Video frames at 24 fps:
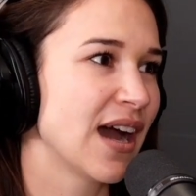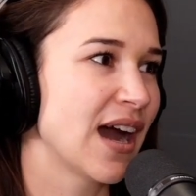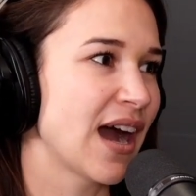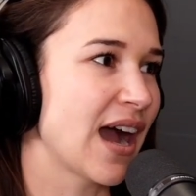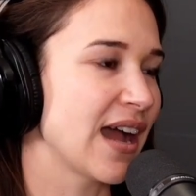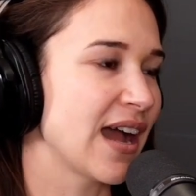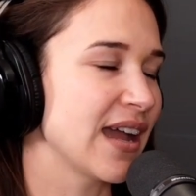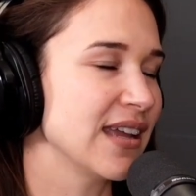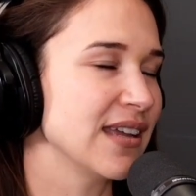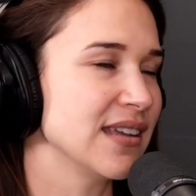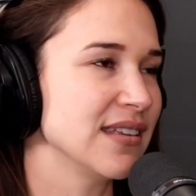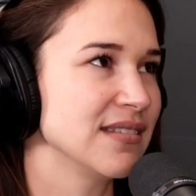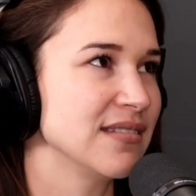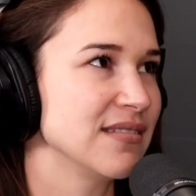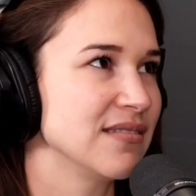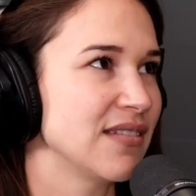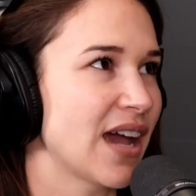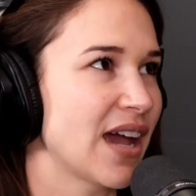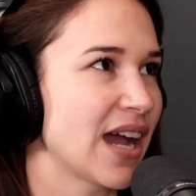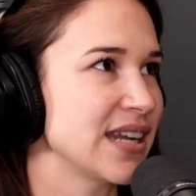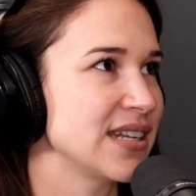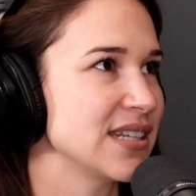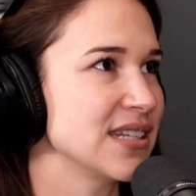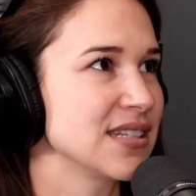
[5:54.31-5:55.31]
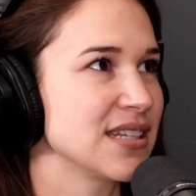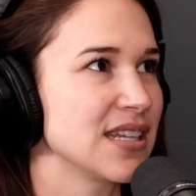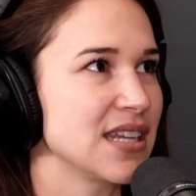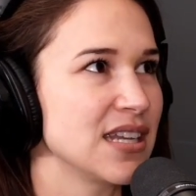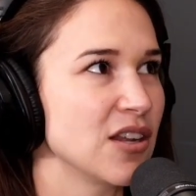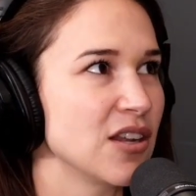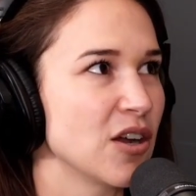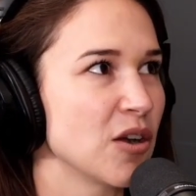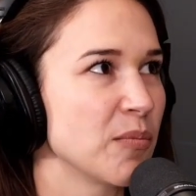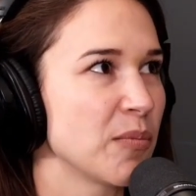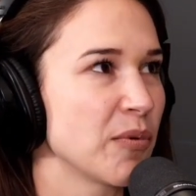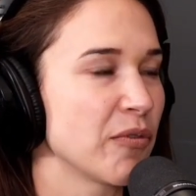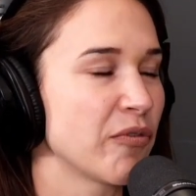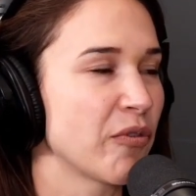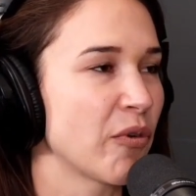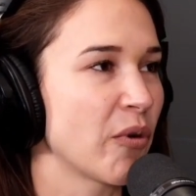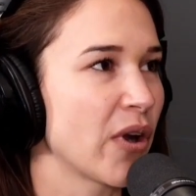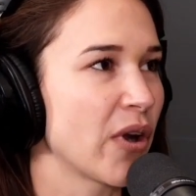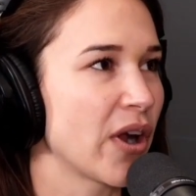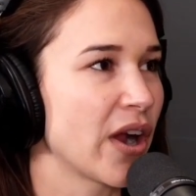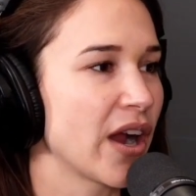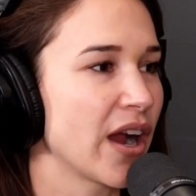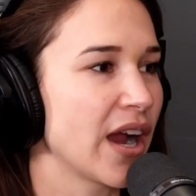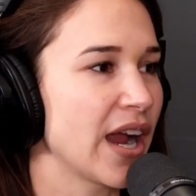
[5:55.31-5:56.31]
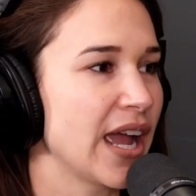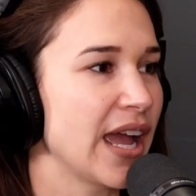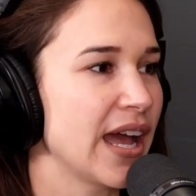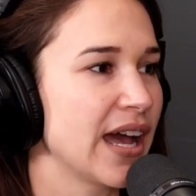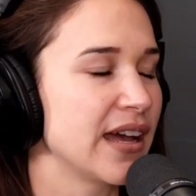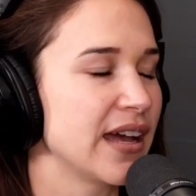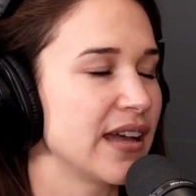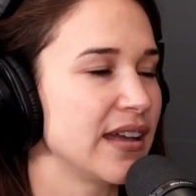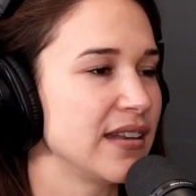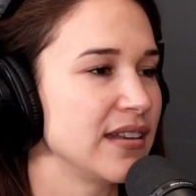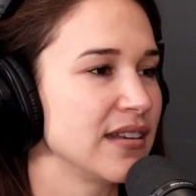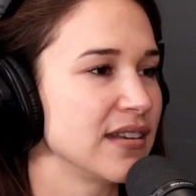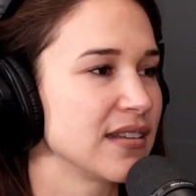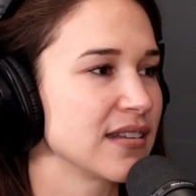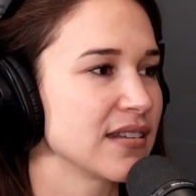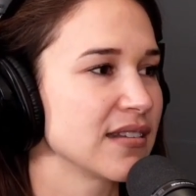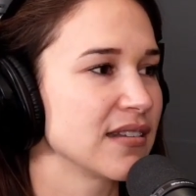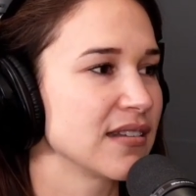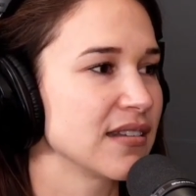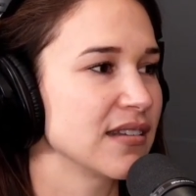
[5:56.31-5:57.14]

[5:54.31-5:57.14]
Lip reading: I did keto before, and